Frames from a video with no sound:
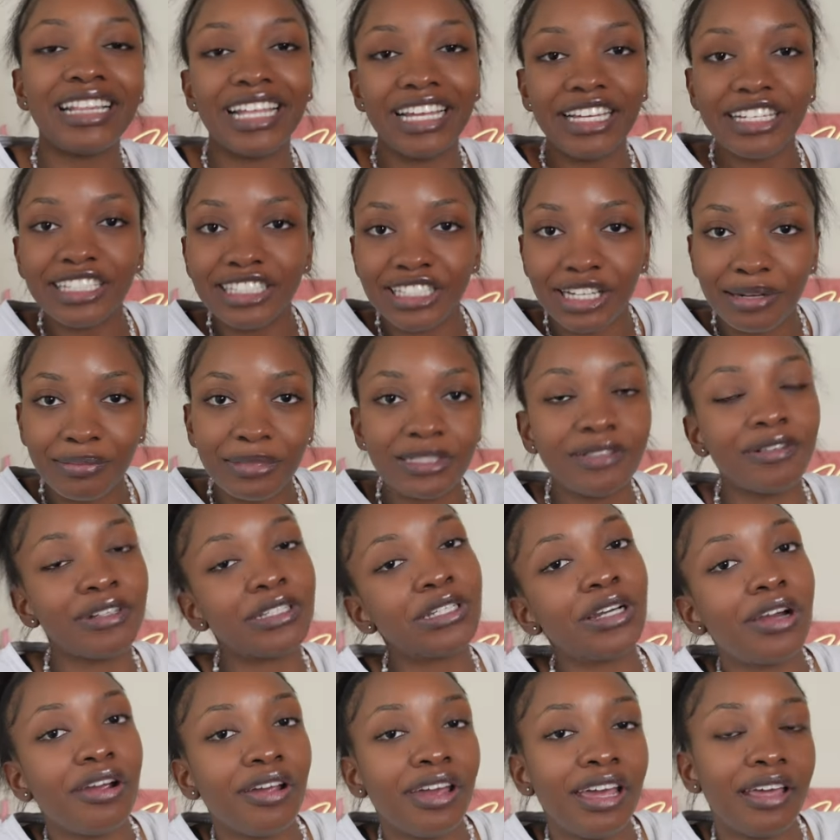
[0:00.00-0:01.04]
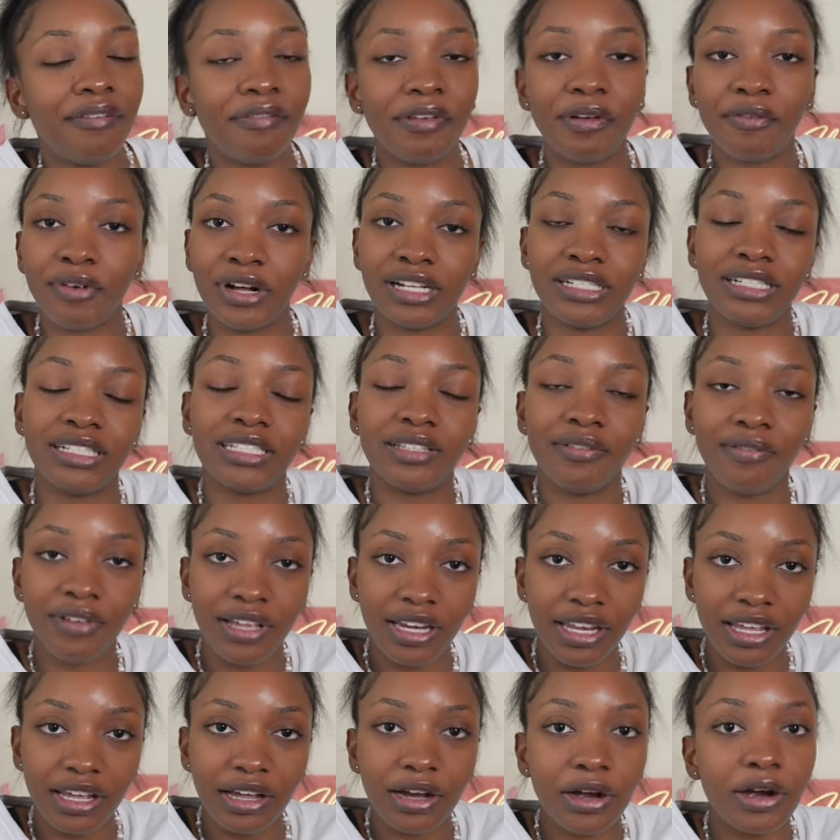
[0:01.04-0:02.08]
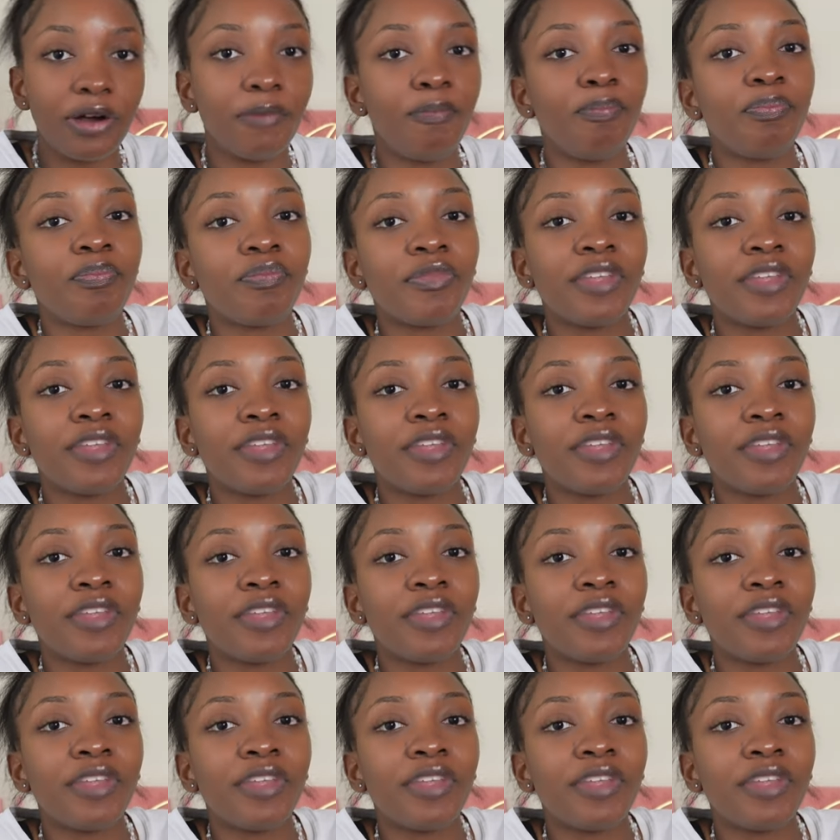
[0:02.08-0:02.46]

Thank you so much, Victoria, if you watch this video.